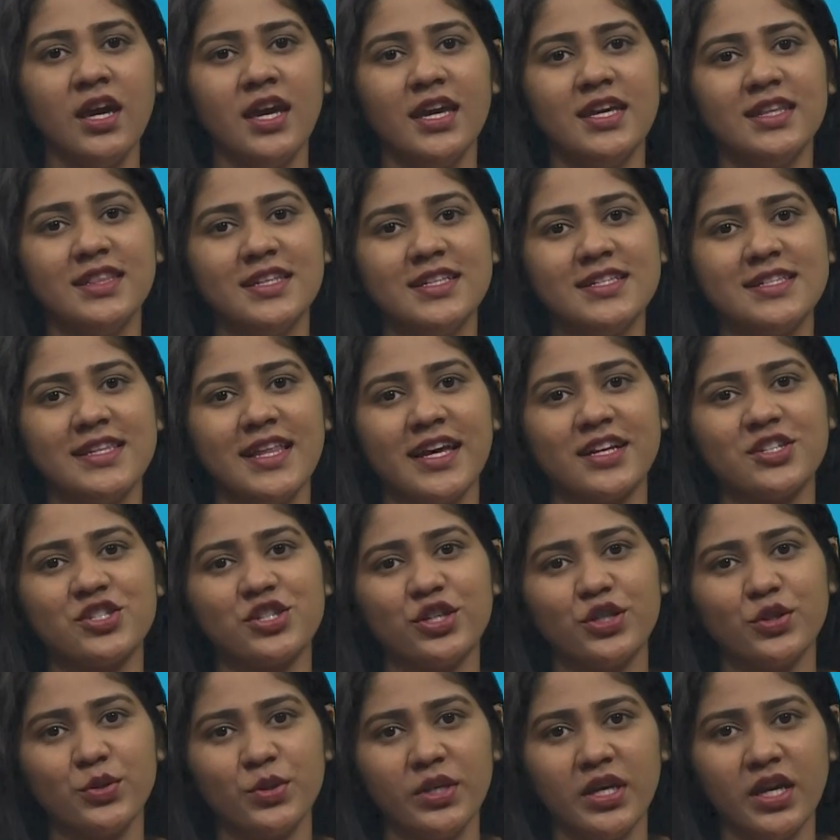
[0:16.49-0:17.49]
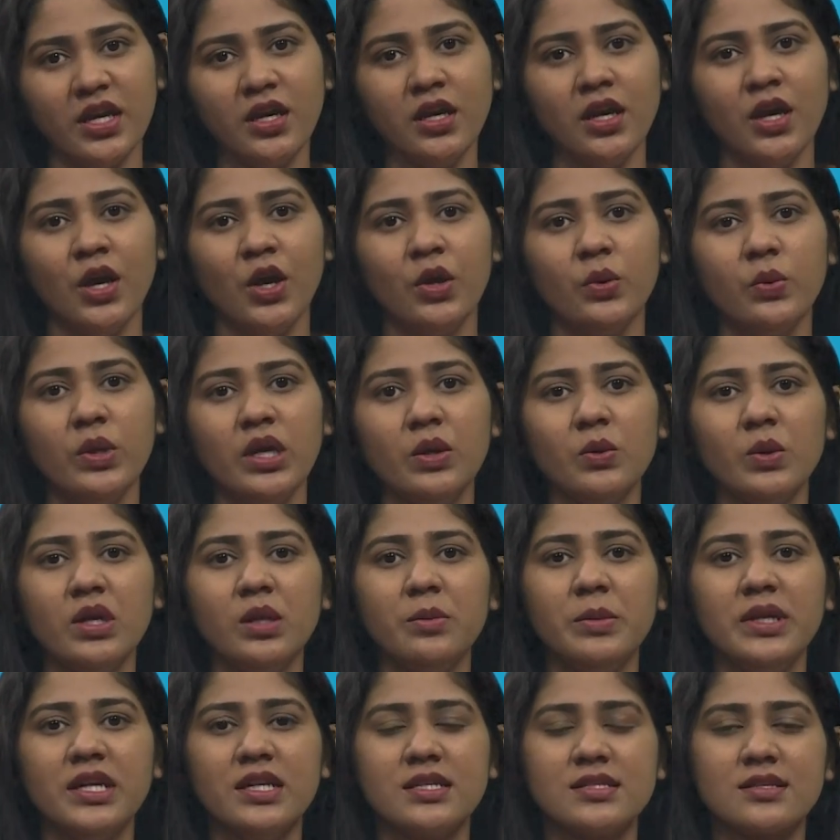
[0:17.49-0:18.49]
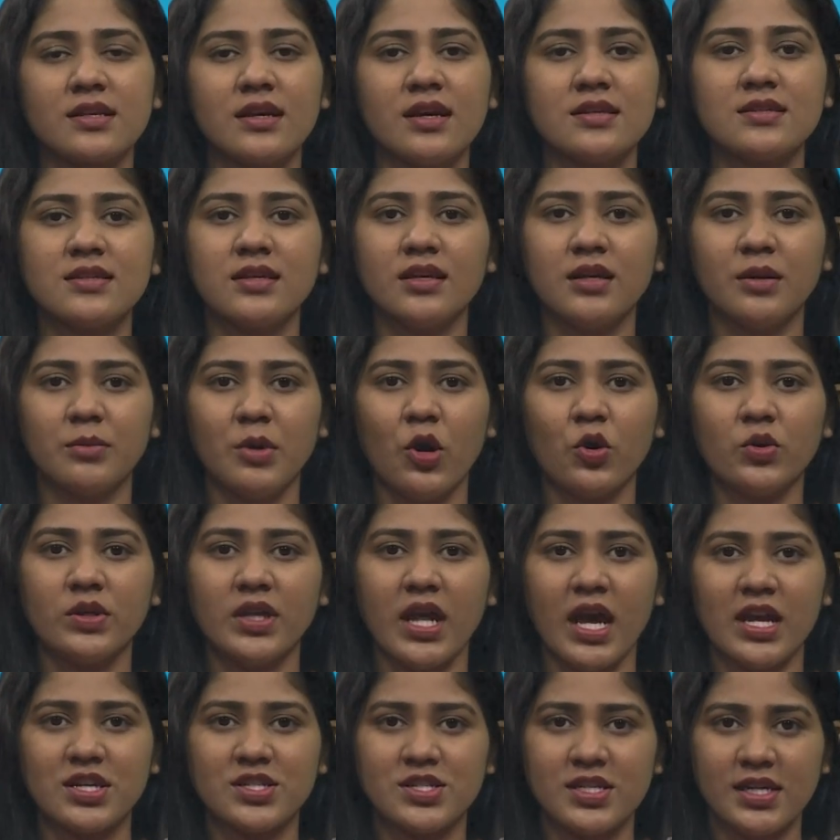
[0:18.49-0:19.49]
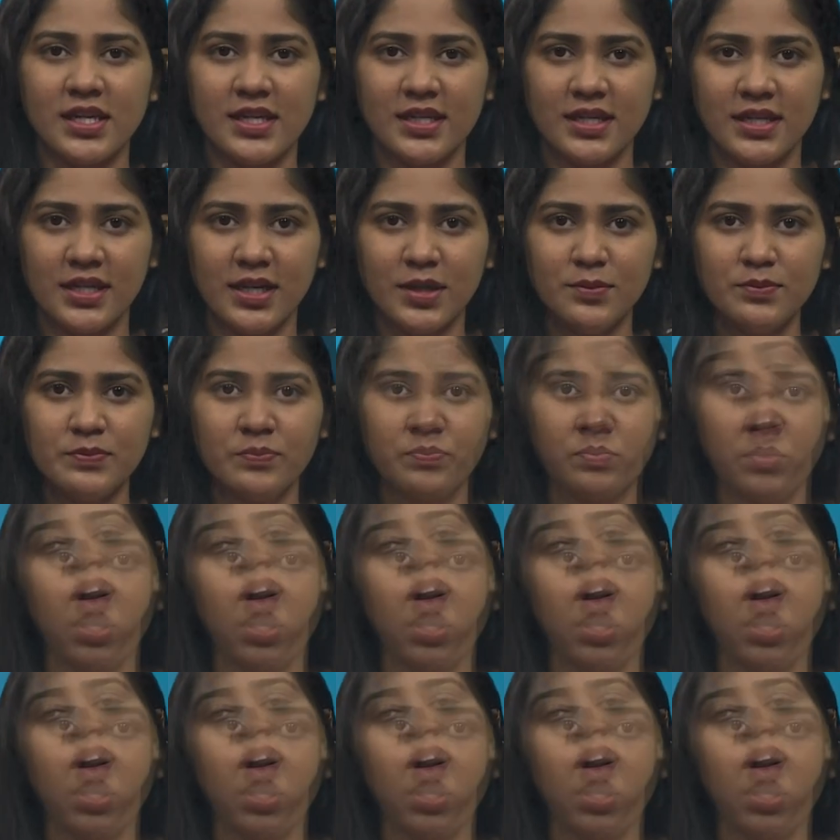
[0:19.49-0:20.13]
In this lecture today, we will be discussing about national income,